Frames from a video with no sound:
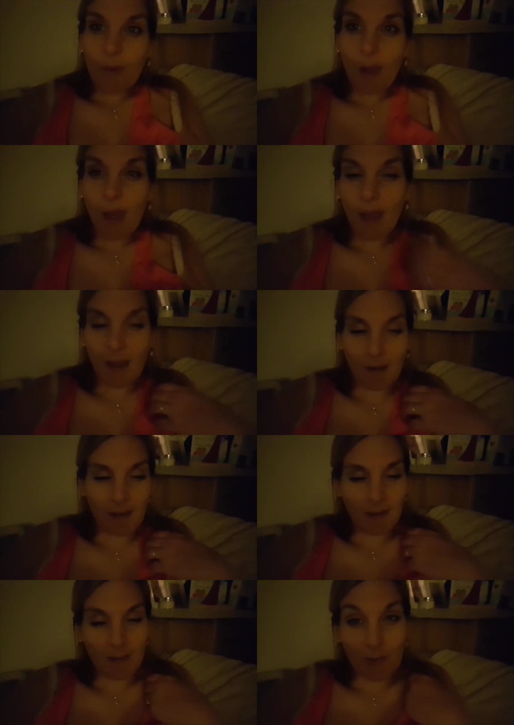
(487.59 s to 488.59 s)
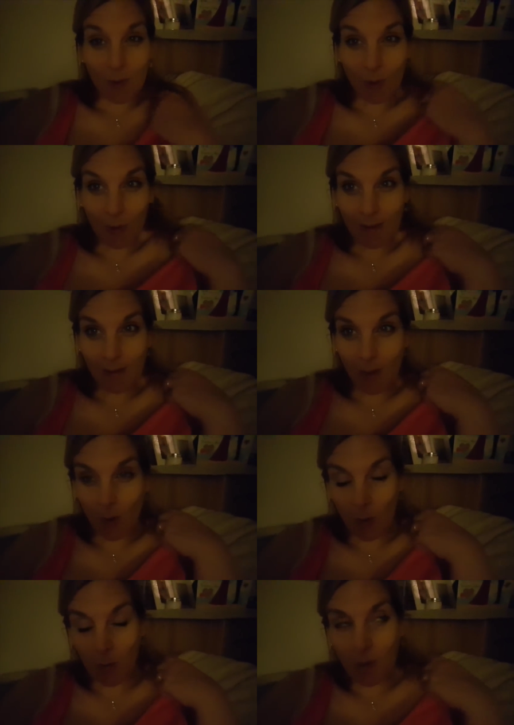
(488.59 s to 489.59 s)
Hey guys, John is
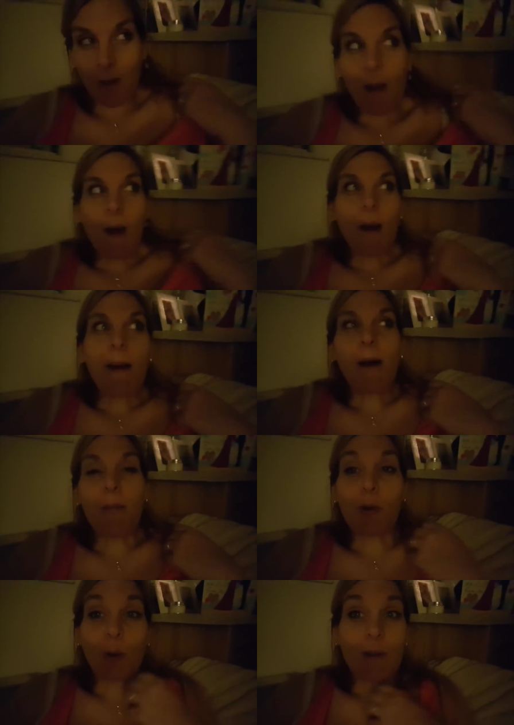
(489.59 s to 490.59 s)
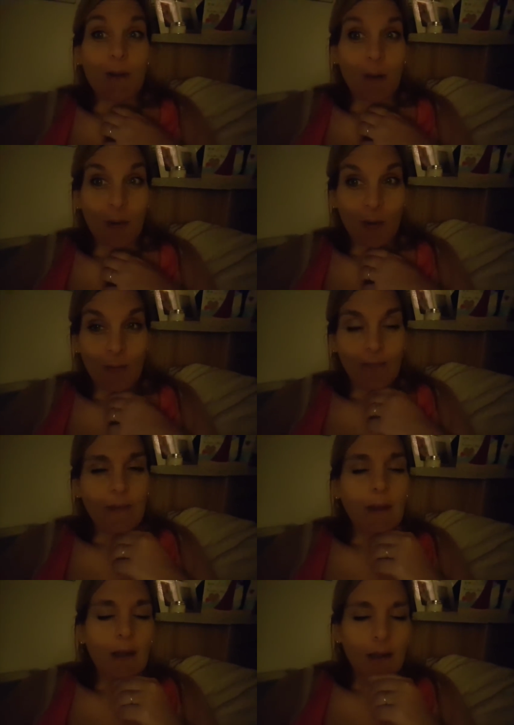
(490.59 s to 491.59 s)
home. I'm not in trouble.
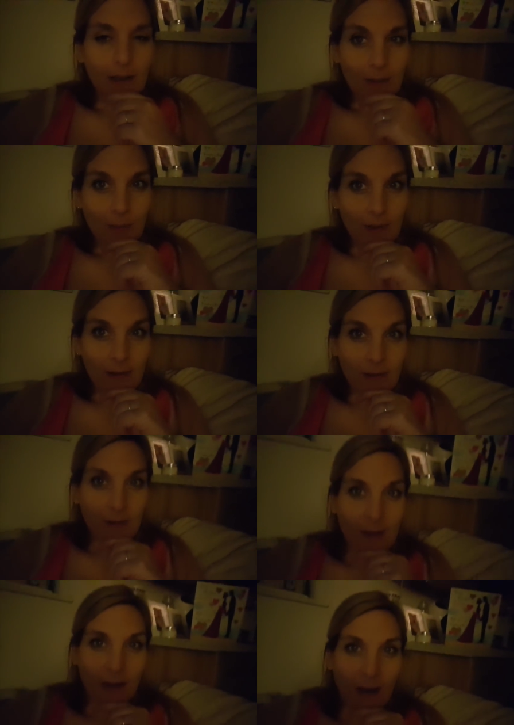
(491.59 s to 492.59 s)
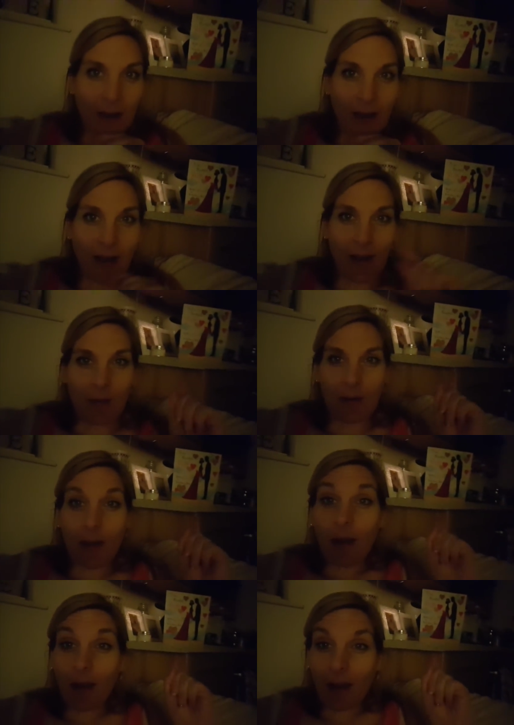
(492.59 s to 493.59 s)
He liked his present. I have
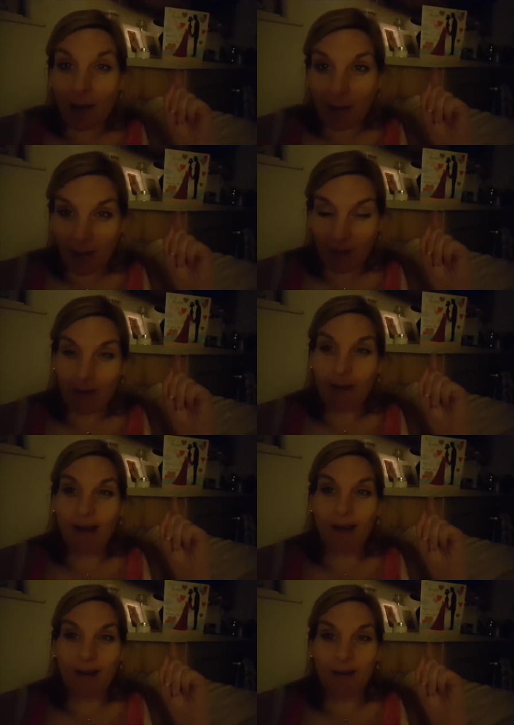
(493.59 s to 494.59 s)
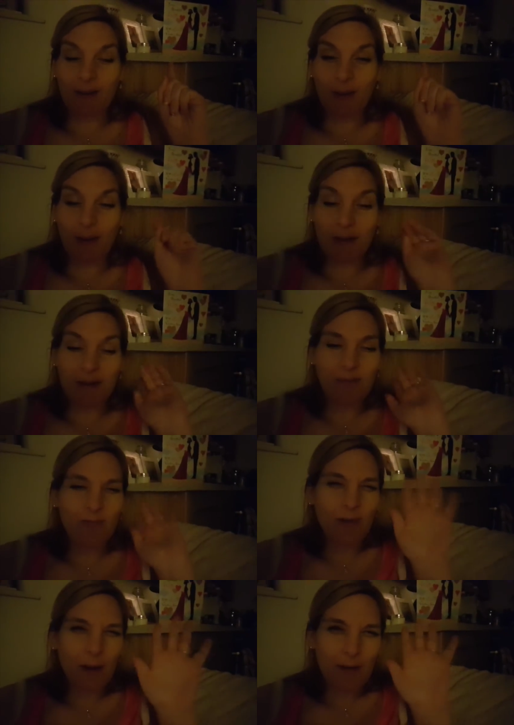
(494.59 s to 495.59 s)
another card, so that is
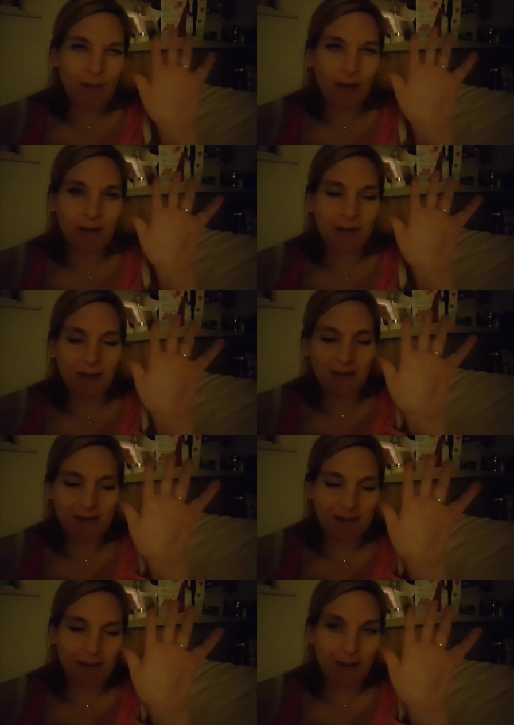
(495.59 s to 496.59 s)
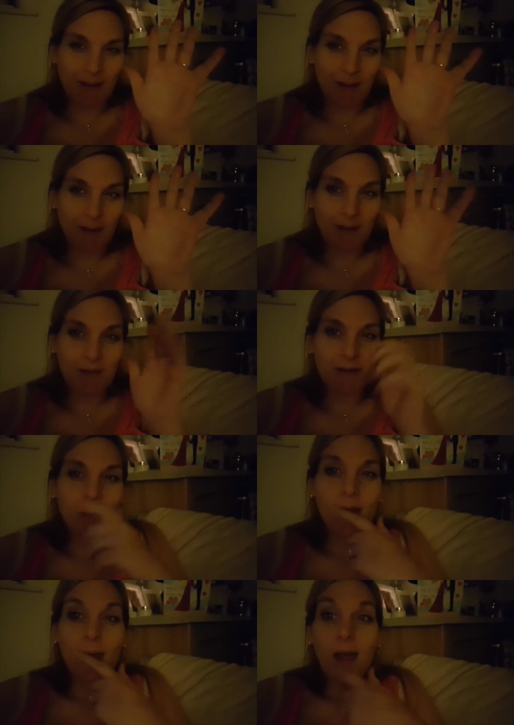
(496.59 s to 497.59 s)
5 Valentine's Day cards.
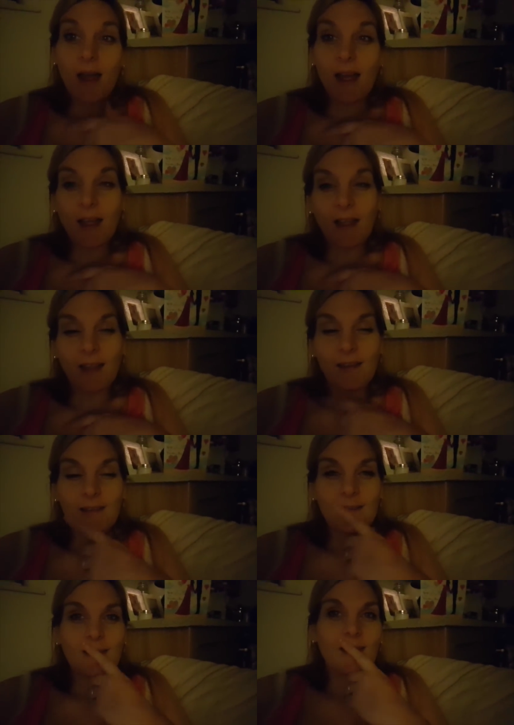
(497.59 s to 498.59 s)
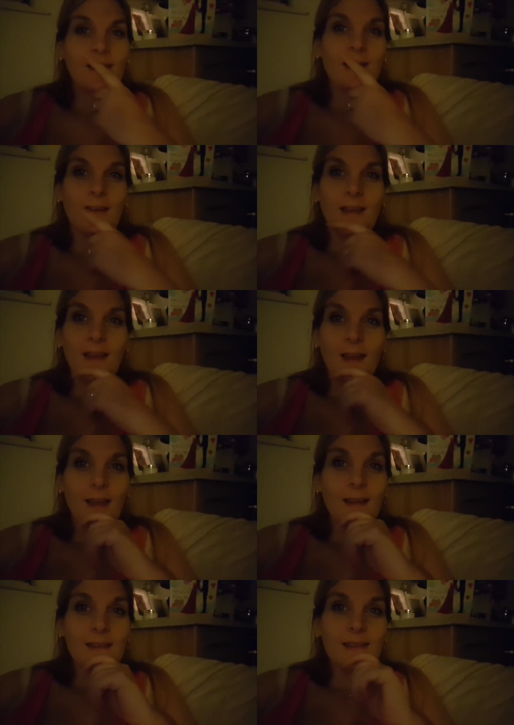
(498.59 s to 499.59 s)
And a
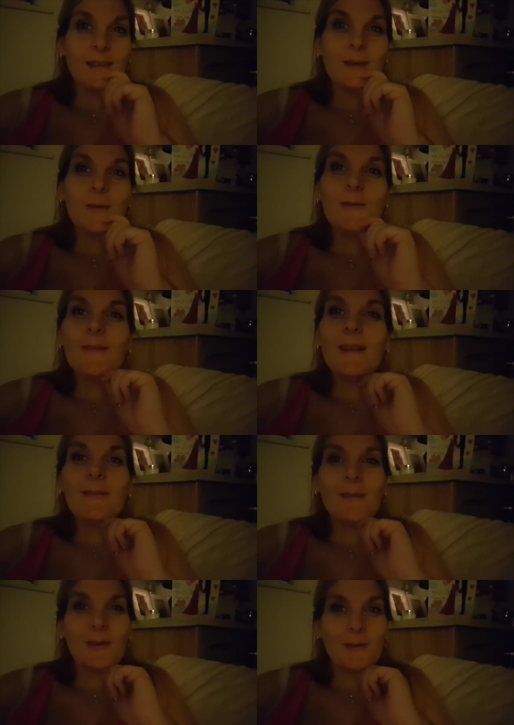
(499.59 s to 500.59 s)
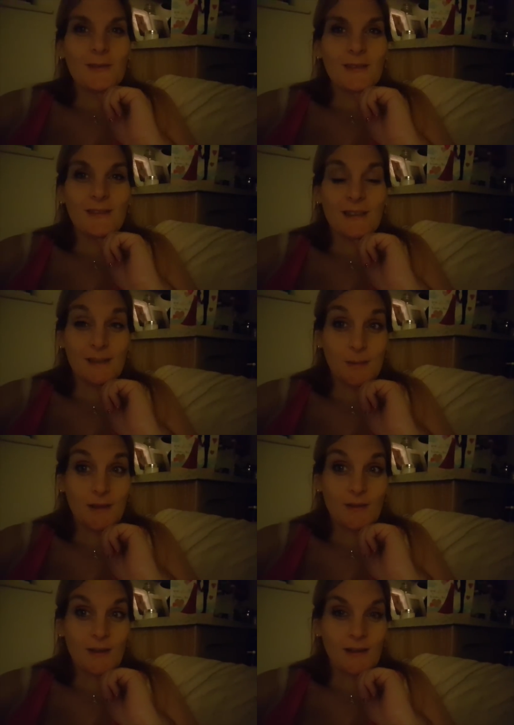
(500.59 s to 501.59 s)
single red rose. It
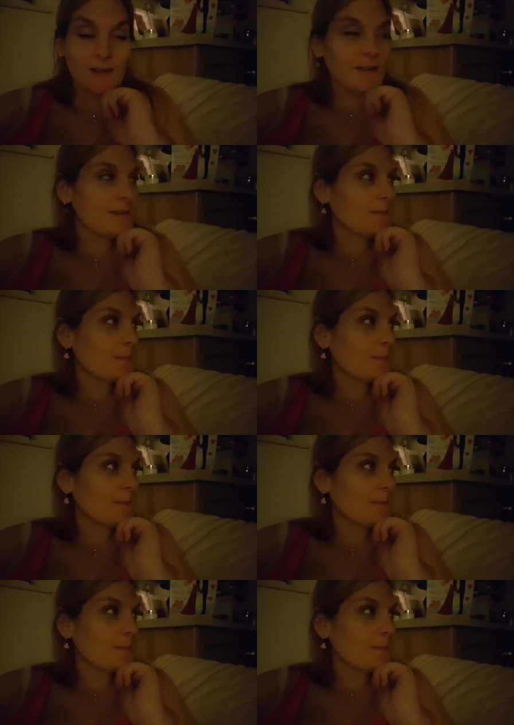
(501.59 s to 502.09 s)
smells very nice.